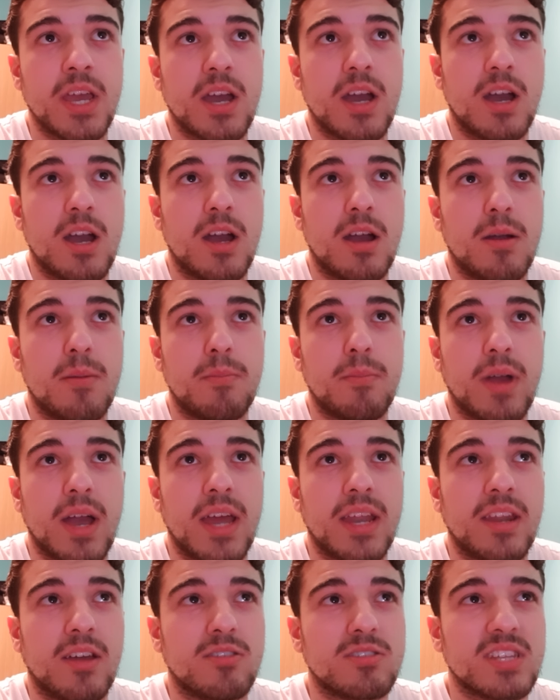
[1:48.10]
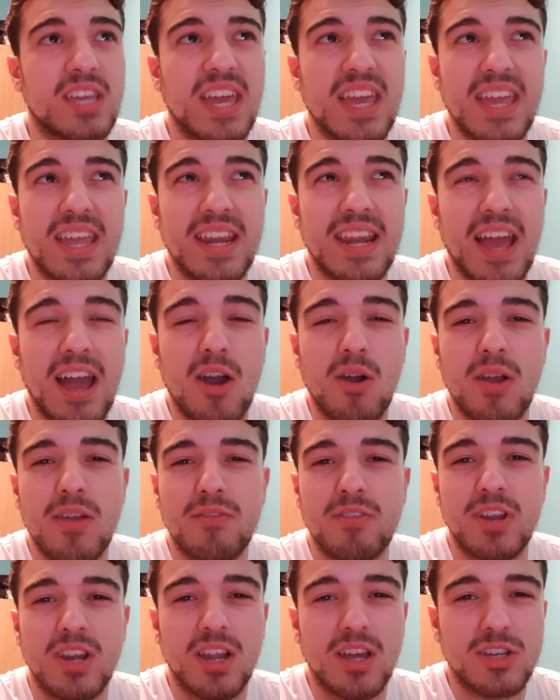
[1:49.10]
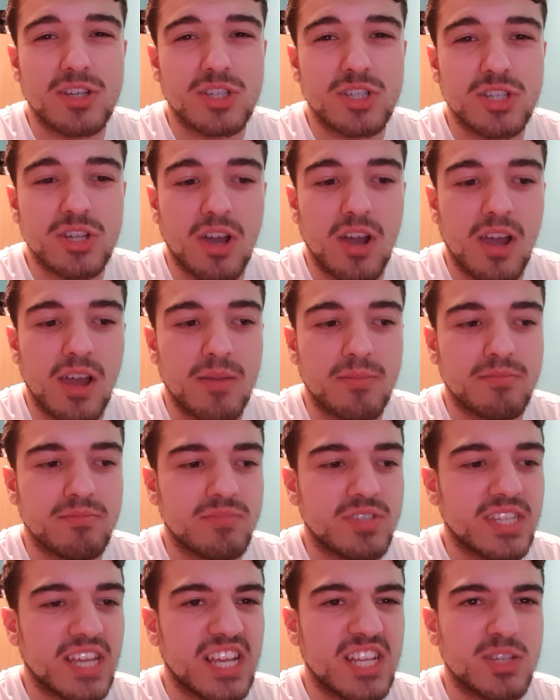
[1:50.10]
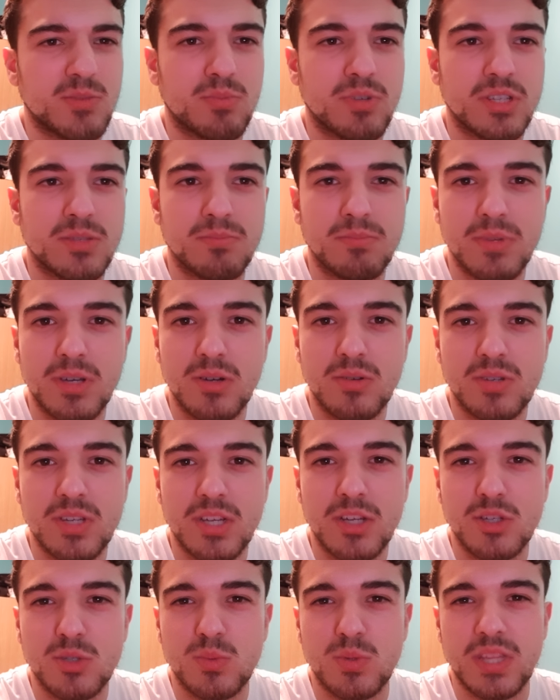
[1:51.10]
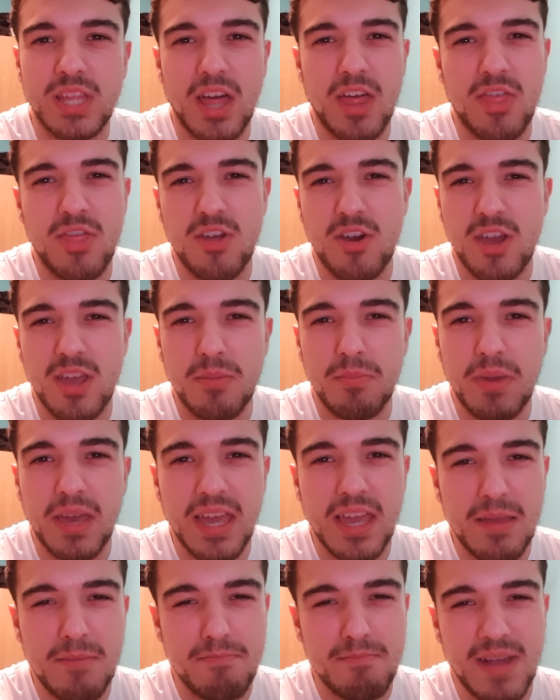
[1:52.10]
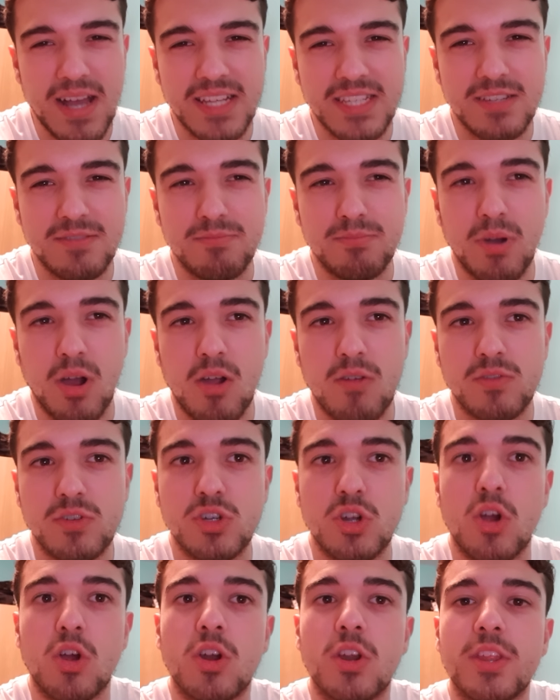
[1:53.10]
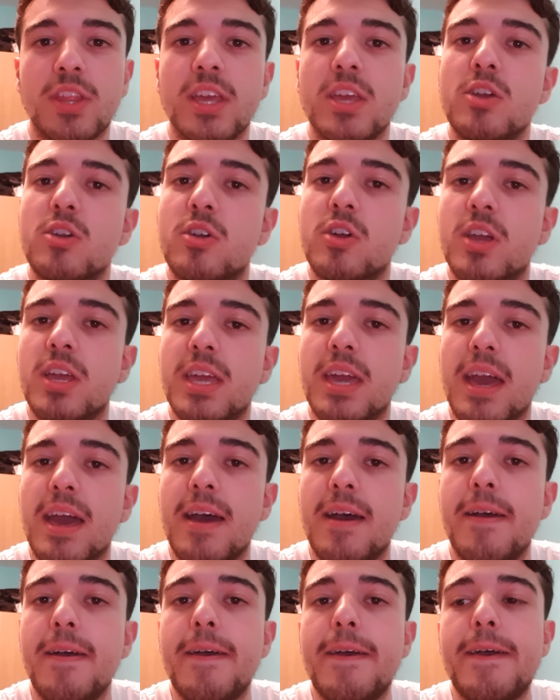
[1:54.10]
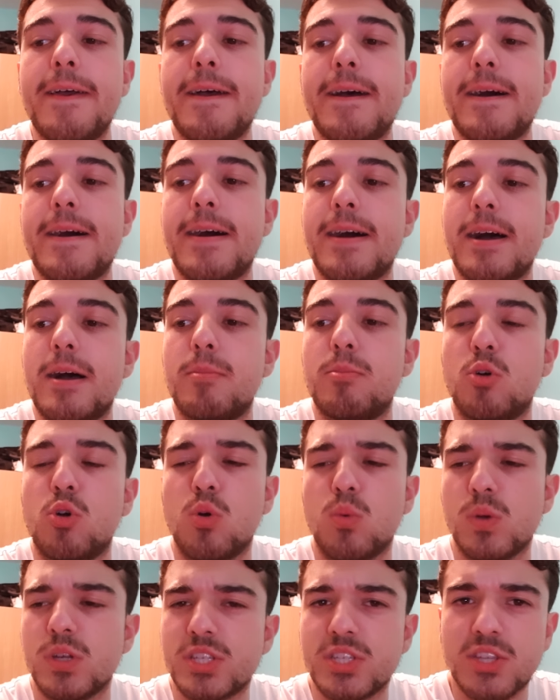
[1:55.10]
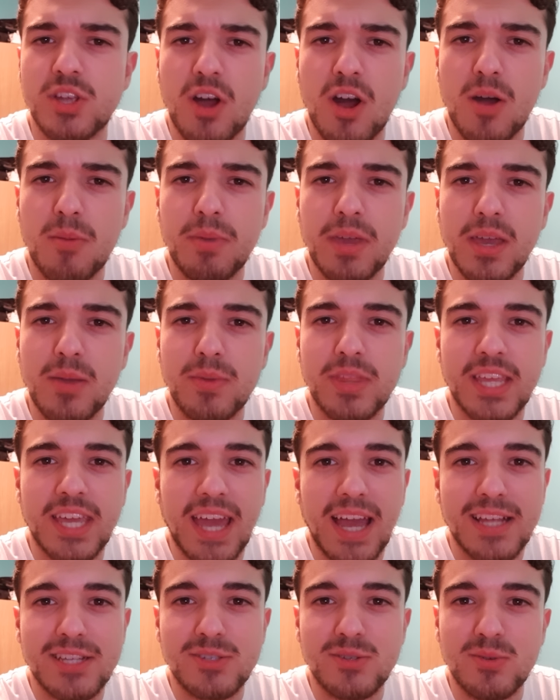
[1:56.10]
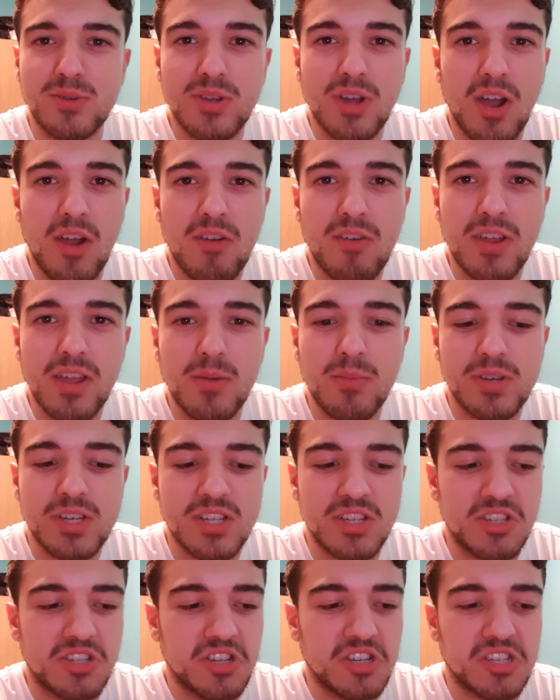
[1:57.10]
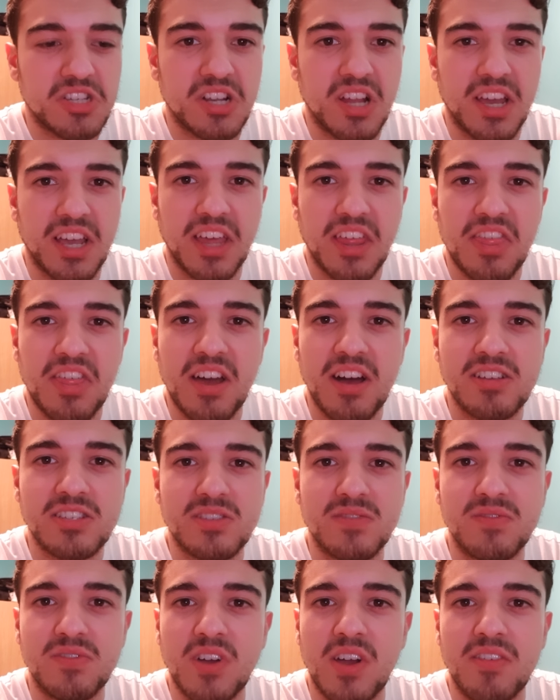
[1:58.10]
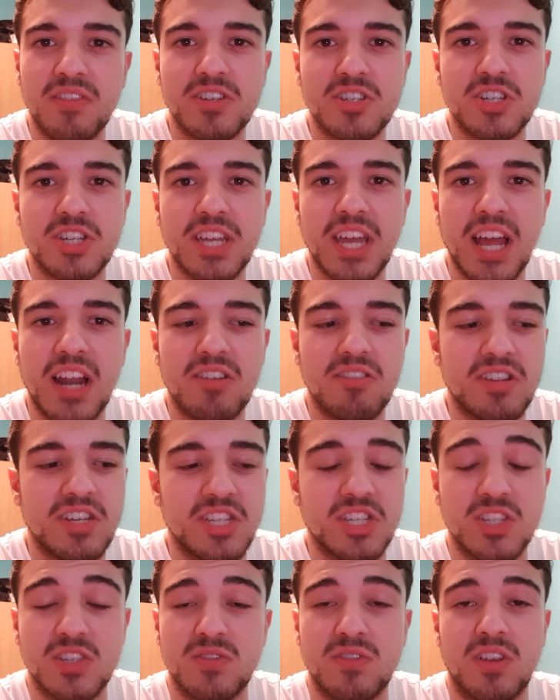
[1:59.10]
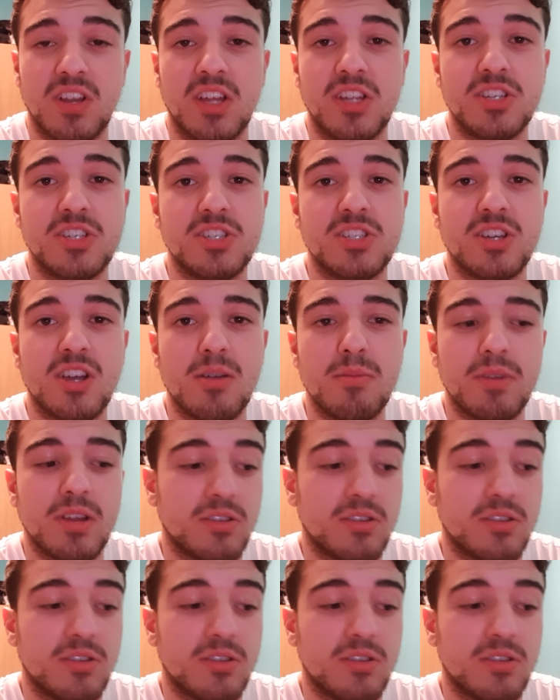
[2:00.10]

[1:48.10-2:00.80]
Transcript: Um, and I was eating out every lunchtime. Sainsbury's meal deals with that 30p massive bar of chocolate that you could get, um, or wasabi with the katsu curry, which is just like 1,500 calories just for lunchtime.